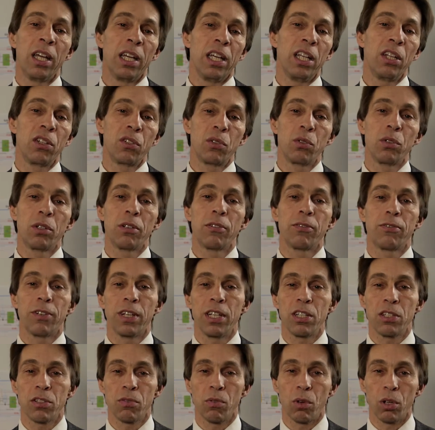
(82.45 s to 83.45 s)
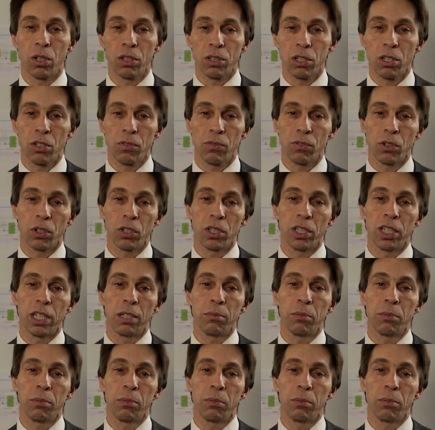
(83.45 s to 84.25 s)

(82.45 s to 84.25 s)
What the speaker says: into a phase voltage for the